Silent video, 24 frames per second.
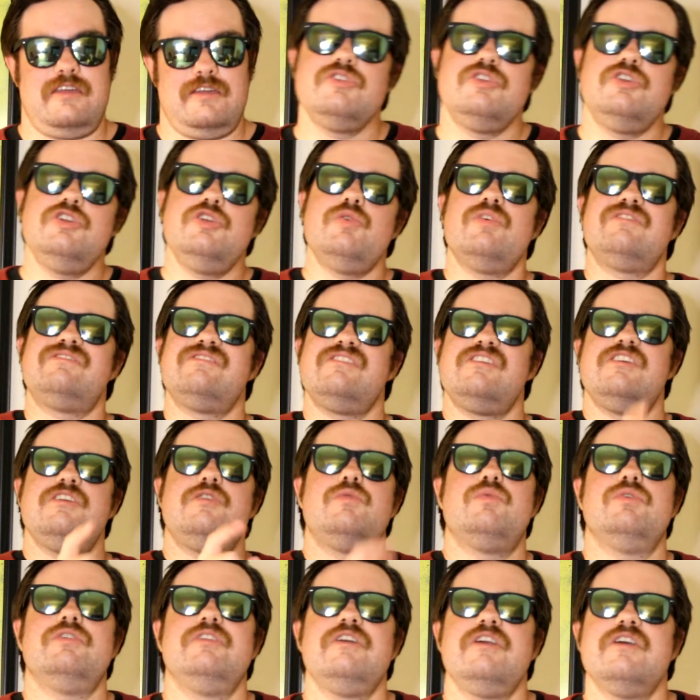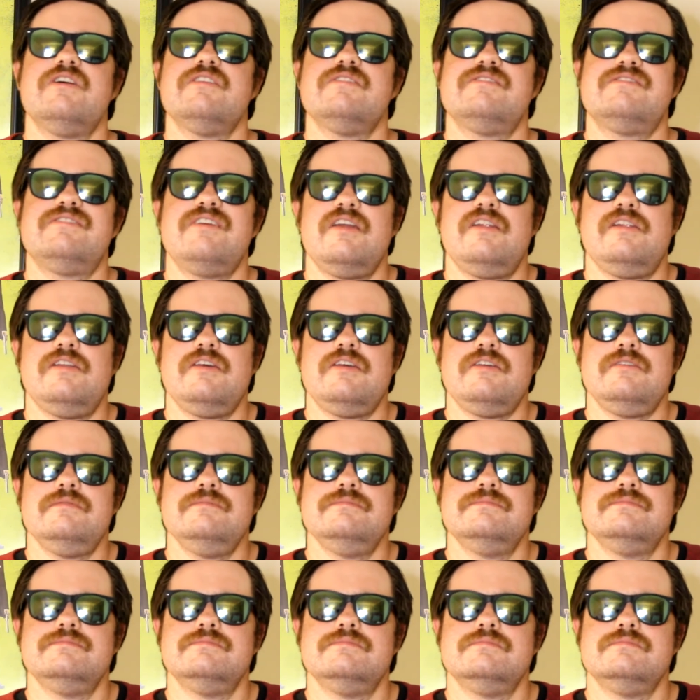You know what's equally unsettling?
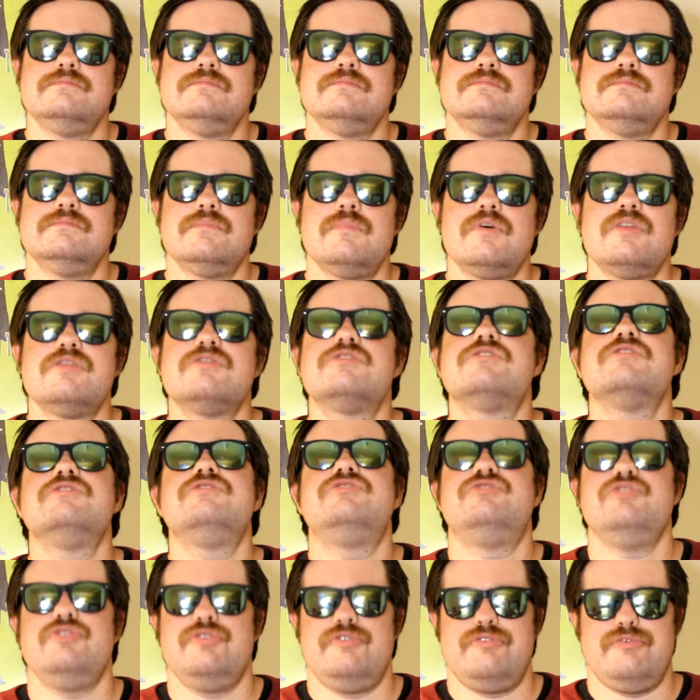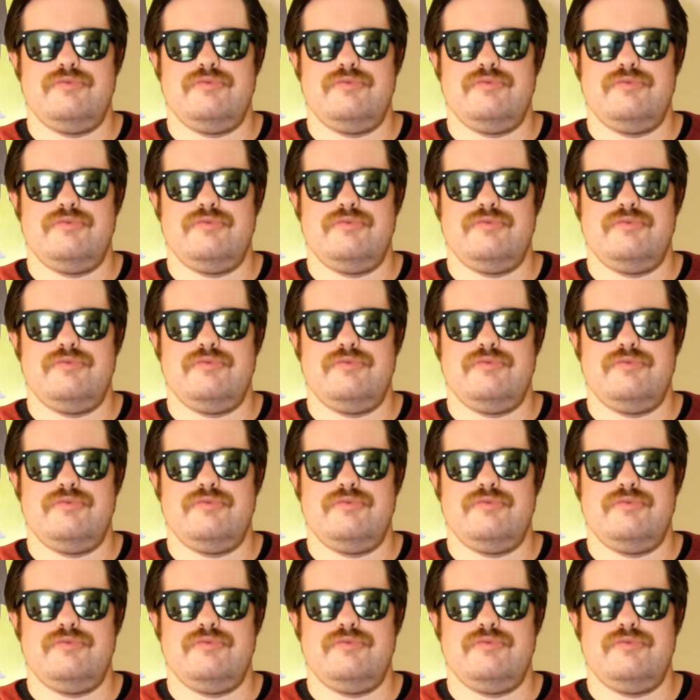The Doof